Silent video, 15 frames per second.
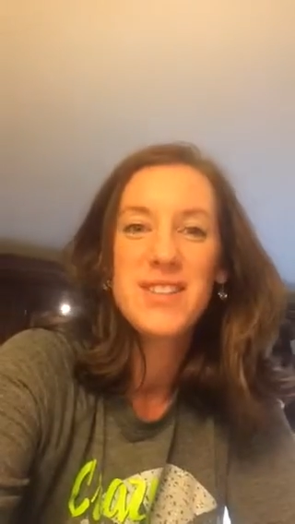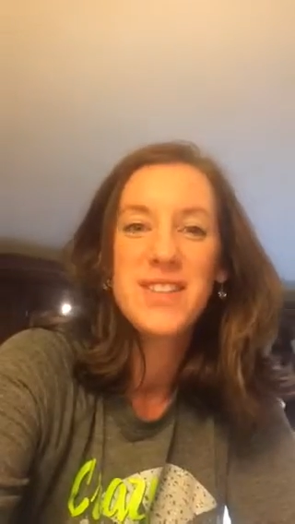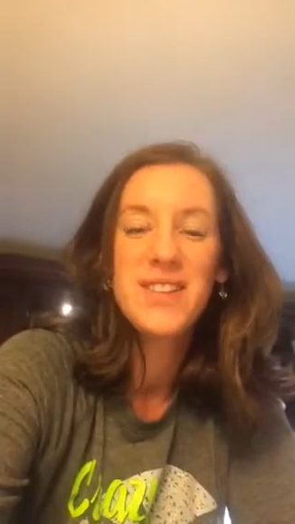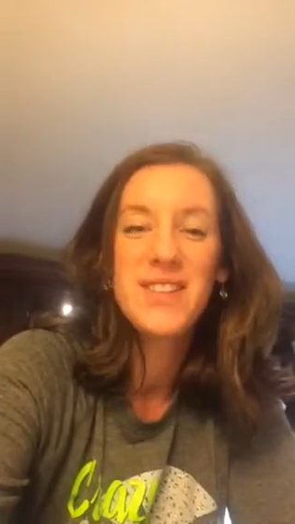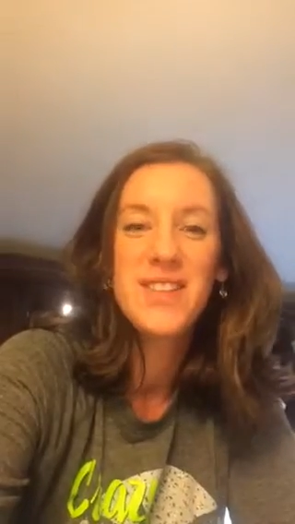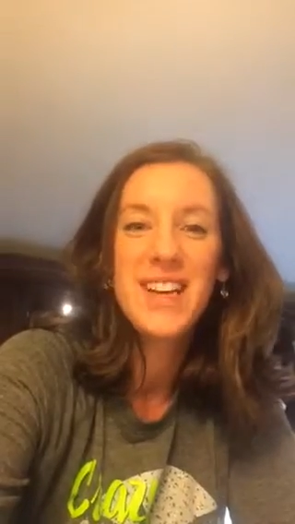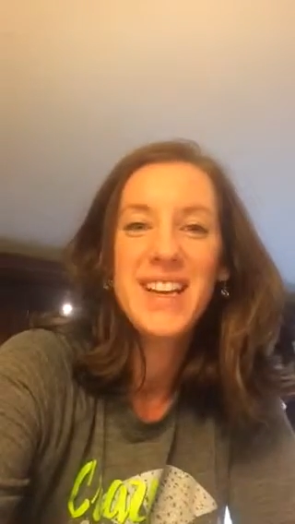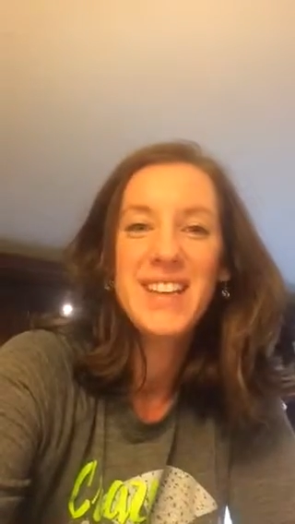
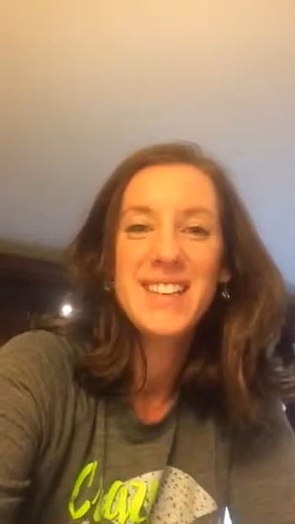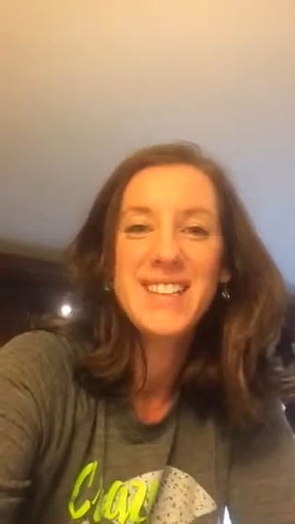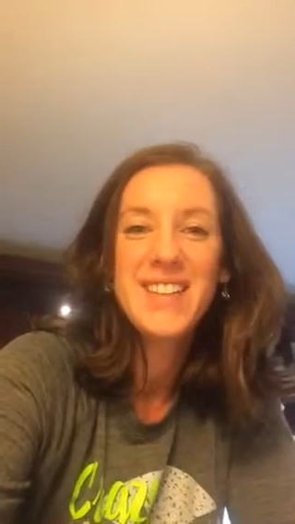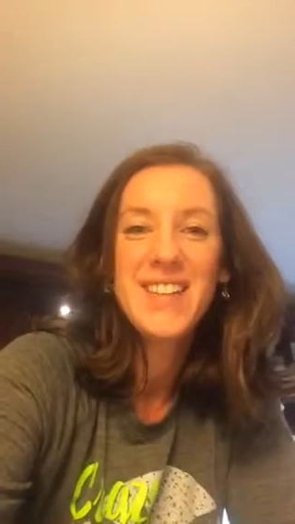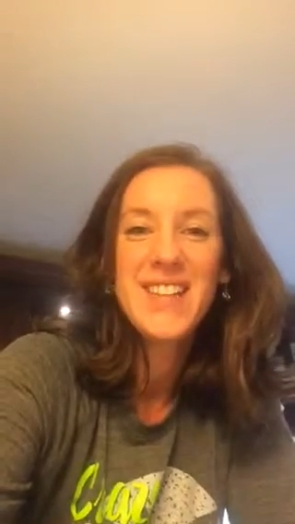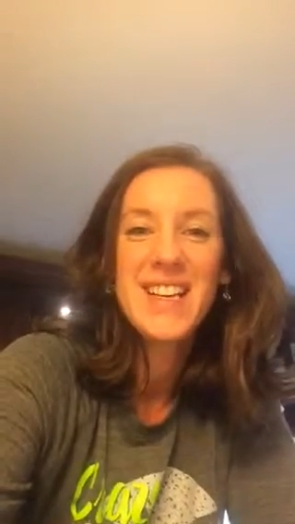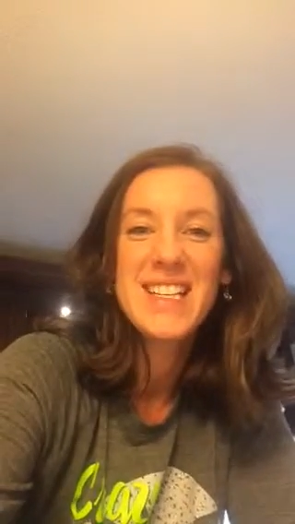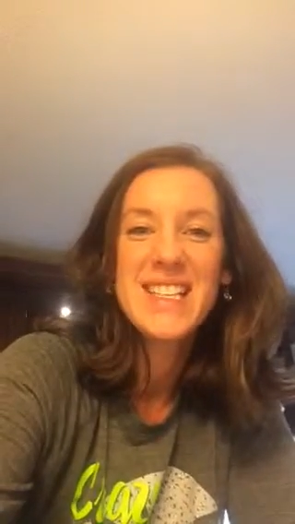so we are
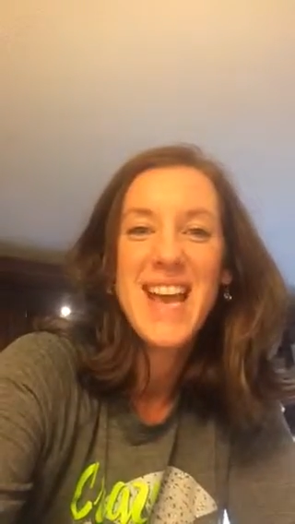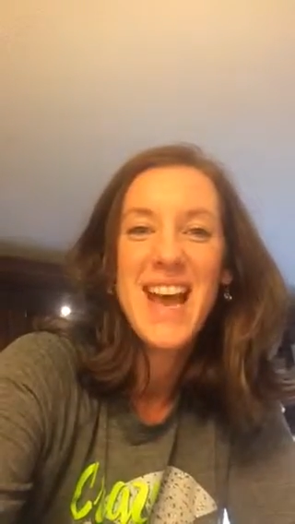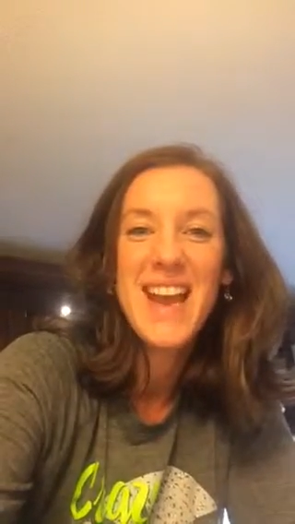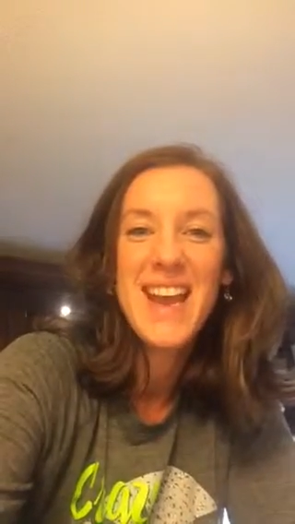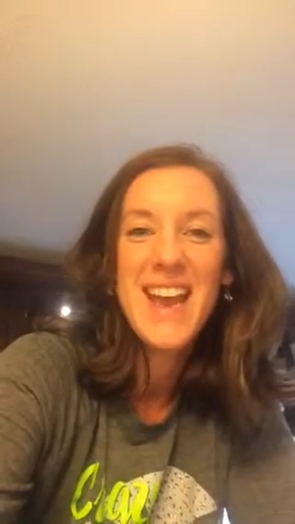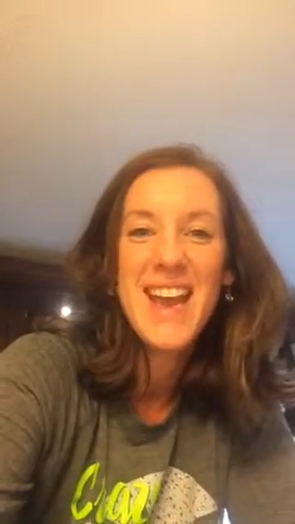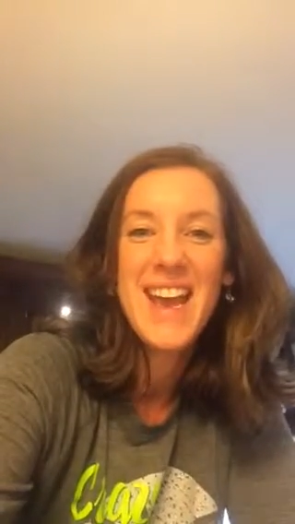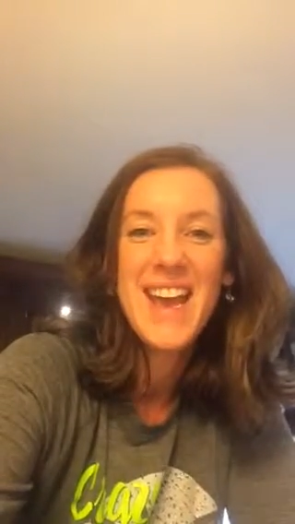so
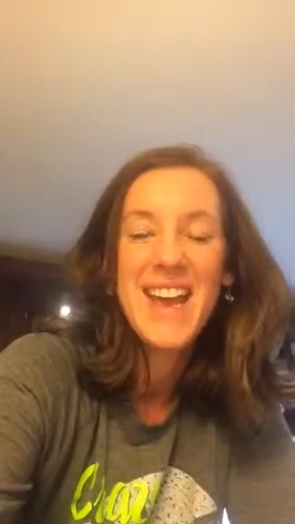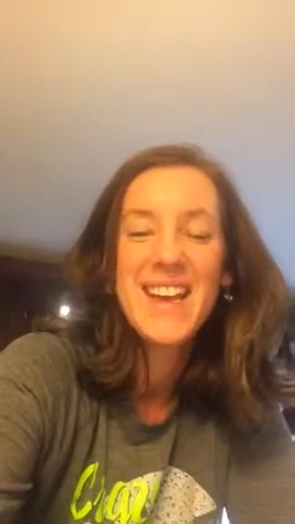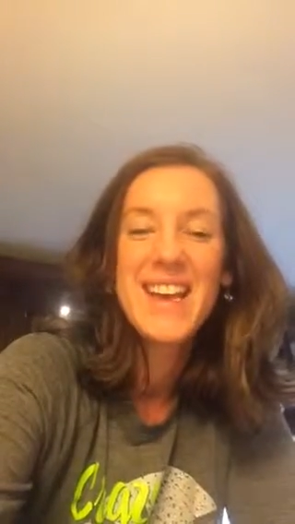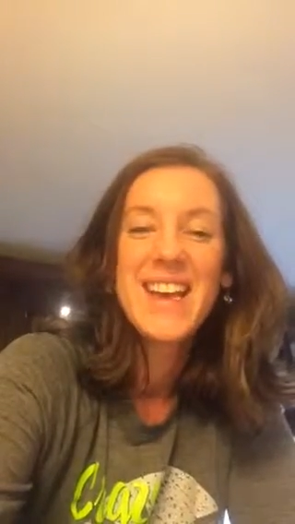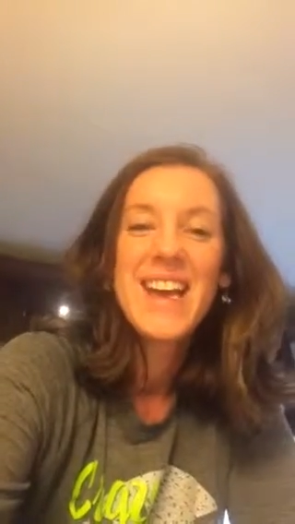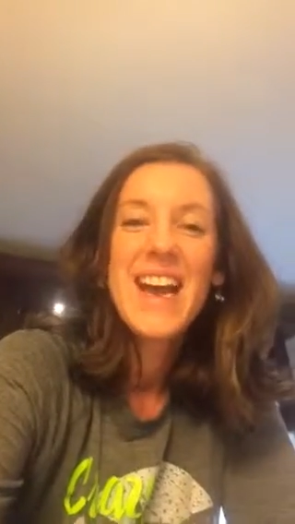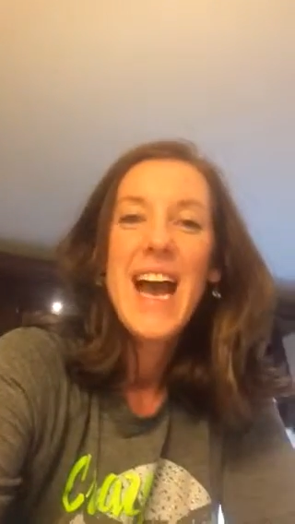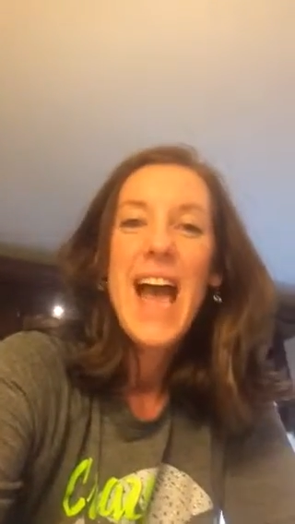excited.